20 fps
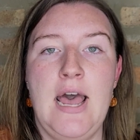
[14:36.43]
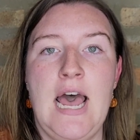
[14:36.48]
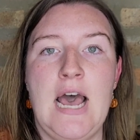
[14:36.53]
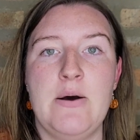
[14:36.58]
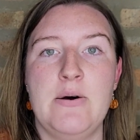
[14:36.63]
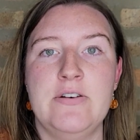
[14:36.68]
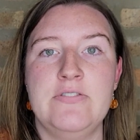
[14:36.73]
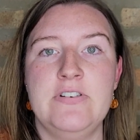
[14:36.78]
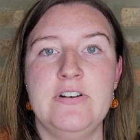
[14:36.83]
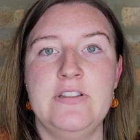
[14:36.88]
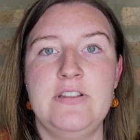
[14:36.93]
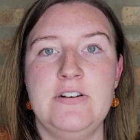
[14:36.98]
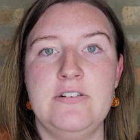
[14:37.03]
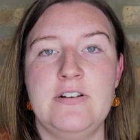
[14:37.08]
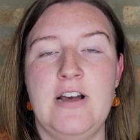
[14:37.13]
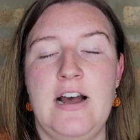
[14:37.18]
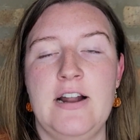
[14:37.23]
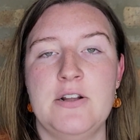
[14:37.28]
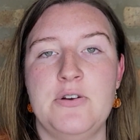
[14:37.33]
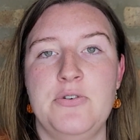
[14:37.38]
However, they're
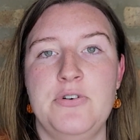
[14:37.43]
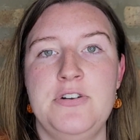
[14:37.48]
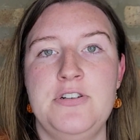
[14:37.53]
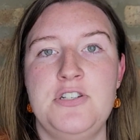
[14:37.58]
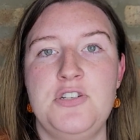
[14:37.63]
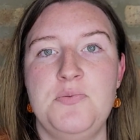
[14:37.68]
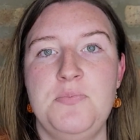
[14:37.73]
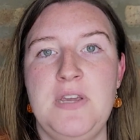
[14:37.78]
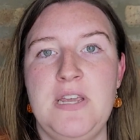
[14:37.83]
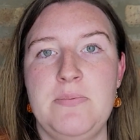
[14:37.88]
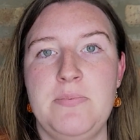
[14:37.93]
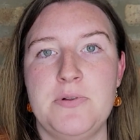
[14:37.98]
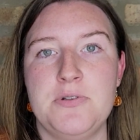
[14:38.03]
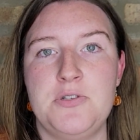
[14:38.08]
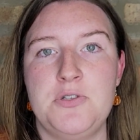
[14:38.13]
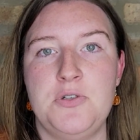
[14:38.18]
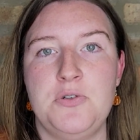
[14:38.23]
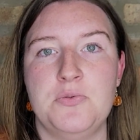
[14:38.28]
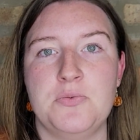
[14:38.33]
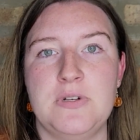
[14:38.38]
not going to be
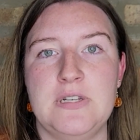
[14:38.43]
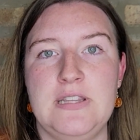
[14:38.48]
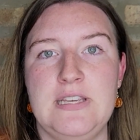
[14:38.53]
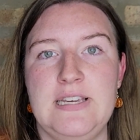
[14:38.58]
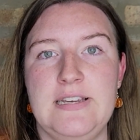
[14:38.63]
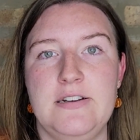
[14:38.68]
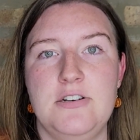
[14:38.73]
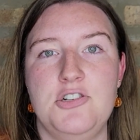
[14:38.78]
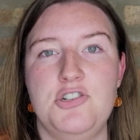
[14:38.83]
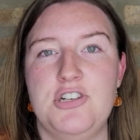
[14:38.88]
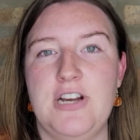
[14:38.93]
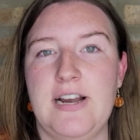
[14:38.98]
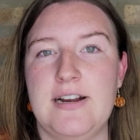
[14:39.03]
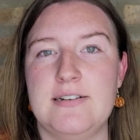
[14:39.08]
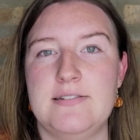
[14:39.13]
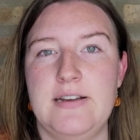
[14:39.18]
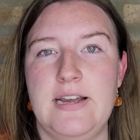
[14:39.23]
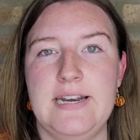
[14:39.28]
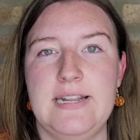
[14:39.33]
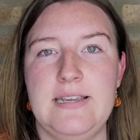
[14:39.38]
able to really
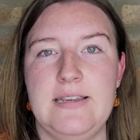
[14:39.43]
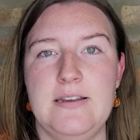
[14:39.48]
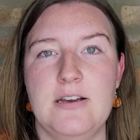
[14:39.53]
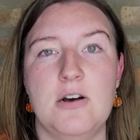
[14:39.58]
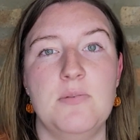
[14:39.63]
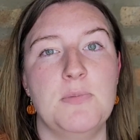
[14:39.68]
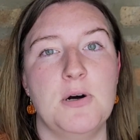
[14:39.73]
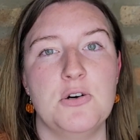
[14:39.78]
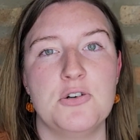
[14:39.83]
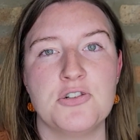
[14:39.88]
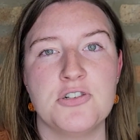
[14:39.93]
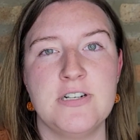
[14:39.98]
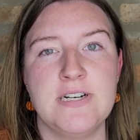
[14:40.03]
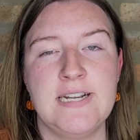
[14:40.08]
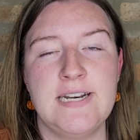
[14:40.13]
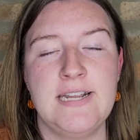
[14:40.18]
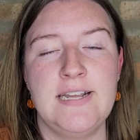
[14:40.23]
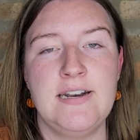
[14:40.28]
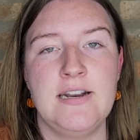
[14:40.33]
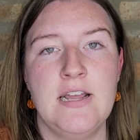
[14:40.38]
inject any emotion
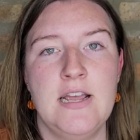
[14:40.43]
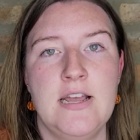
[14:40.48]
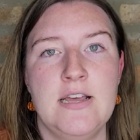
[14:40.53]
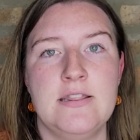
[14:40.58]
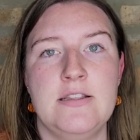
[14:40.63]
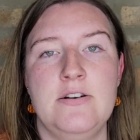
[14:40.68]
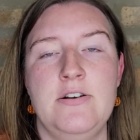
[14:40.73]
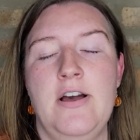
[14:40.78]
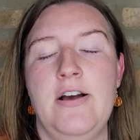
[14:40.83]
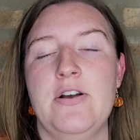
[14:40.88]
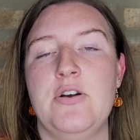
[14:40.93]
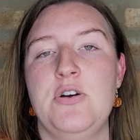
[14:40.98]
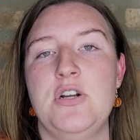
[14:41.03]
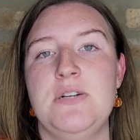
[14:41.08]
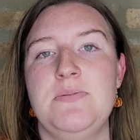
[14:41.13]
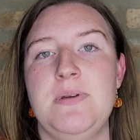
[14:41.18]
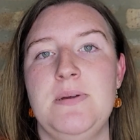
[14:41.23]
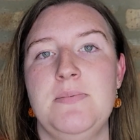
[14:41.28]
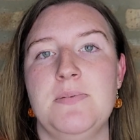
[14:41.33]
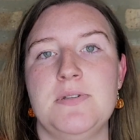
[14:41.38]
in it. They're not
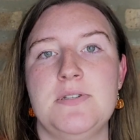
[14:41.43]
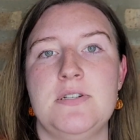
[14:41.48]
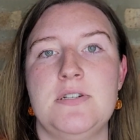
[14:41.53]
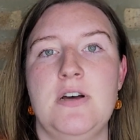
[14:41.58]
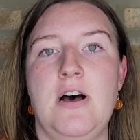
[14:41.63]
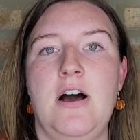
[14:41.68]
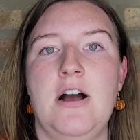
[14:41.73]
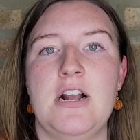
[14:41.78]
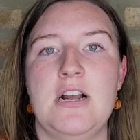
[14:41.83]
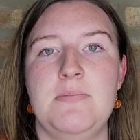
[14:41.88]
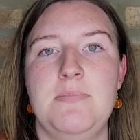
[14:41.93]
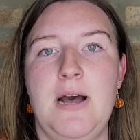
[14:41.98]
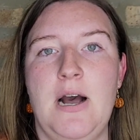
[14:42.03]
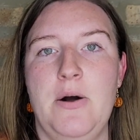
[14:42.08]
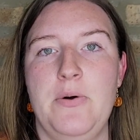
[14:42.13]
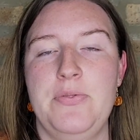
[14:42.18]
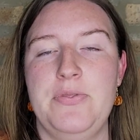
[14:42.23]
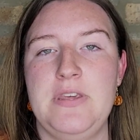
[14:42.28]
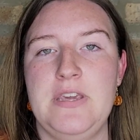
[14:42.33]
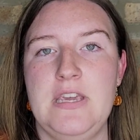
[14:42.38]
going to be able to talk
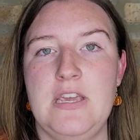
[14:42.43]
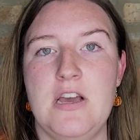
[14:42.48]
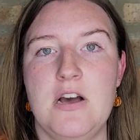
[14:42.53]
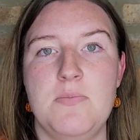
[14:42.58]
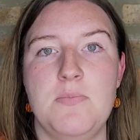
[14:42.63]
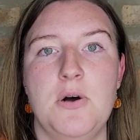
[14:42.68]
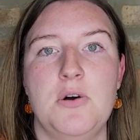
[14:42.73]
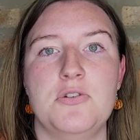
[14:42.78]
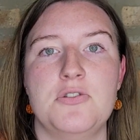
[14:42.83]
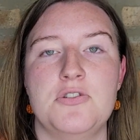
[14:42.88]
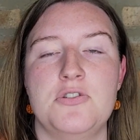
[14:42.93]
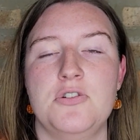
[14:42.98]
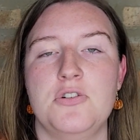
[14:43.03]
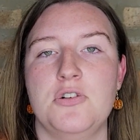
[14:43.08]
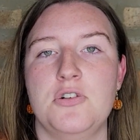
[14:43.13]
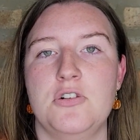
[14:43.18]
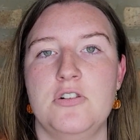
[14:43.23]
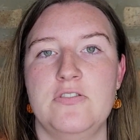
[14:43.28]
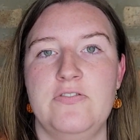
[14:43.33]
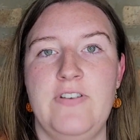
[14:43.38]
about the
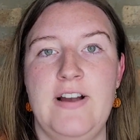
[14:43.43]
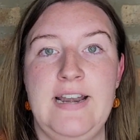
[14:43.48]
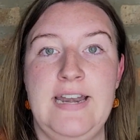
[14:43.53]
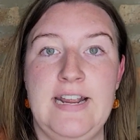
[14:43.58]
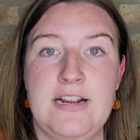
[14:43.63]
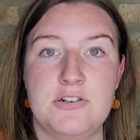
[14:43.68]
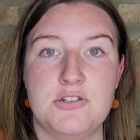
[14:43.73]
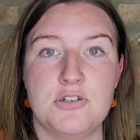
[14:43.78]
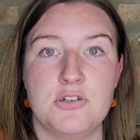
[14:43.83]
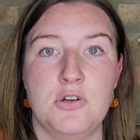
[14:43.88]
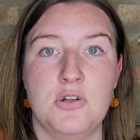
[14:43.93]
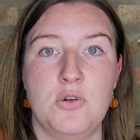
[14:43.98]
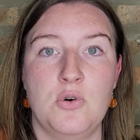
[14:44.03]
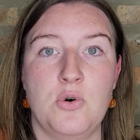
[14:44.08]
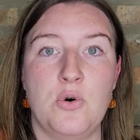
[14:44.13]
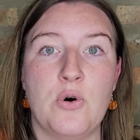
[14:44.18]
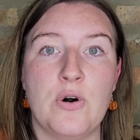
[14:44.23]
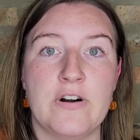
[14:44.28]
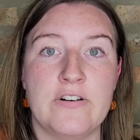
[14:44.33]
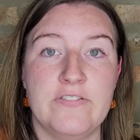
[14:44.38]
emotional,
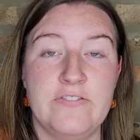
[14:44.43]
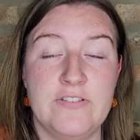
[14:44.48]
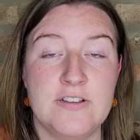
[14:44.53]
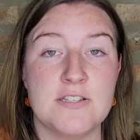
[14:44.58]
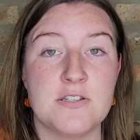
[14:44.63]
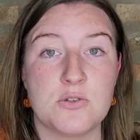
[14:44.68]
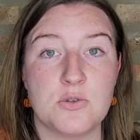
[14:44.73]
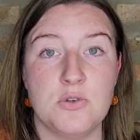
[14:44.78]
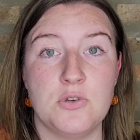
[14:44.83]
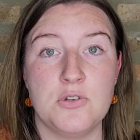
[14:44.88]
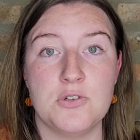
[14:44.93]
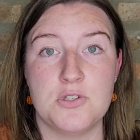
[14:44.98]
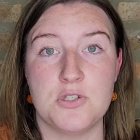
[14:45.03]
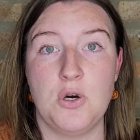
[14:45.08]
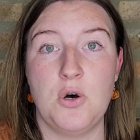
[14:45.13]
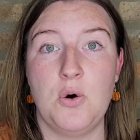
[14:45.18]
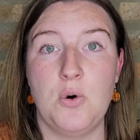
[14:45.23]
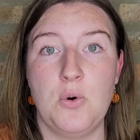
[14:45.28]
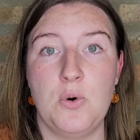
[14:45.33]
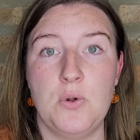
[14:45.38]
financial, or physical
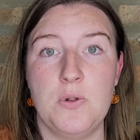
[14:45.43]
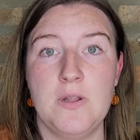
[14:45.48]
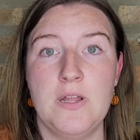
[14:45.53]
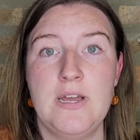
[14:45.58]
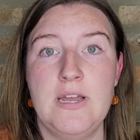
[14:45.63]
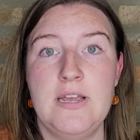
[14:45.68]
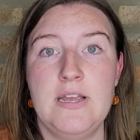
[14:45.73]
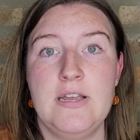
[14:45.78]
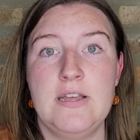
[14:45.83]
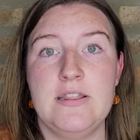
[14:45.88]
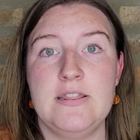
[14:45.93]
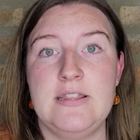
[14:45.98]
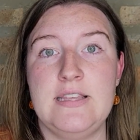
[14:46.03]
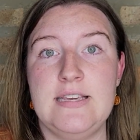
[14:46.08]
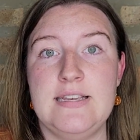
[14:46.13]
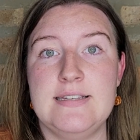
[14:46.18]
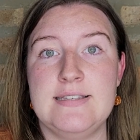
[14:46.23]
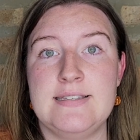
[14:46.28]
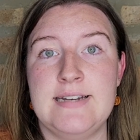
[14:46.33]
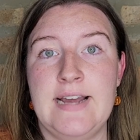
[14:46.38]
toll
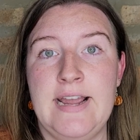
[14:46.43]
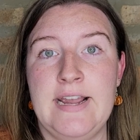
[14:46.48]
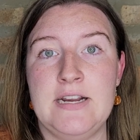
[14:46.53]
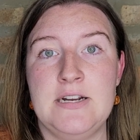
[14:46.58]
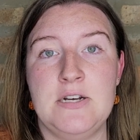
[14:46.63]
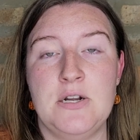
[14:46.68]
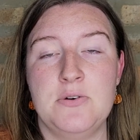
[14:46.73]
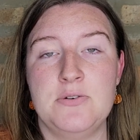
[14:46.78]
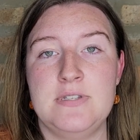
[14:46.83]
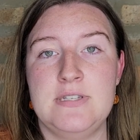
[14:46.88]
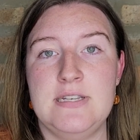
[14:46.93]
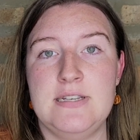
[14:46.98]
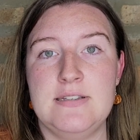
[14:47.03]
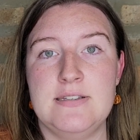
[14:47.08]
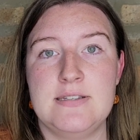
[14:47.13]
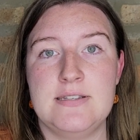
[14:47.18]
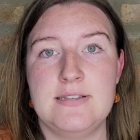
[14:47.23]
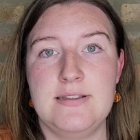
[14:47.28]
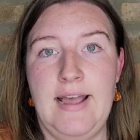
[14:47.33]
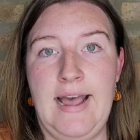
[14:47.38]
these
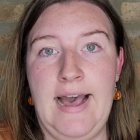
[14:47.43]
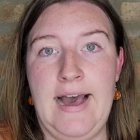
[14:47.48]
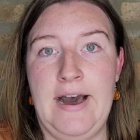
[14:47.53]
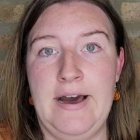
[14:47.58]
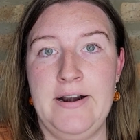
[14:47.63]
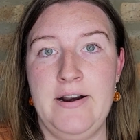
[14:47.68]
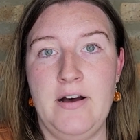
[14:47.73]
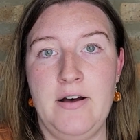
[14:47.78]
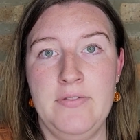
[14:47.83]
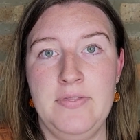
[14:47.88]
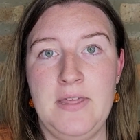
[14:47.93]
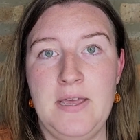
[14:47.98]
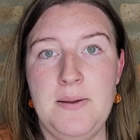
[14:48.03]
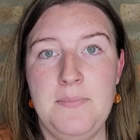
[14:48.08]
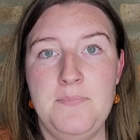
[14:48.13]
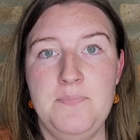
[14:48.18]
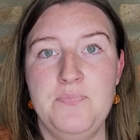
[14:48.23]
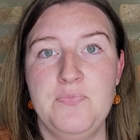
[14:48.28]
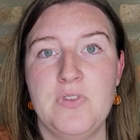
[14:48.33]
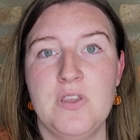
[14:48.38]
diagnoses had on
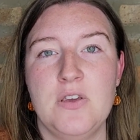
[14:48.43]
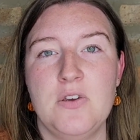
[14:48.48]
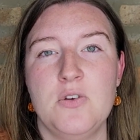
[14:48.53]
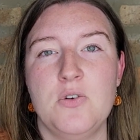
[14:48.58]
them,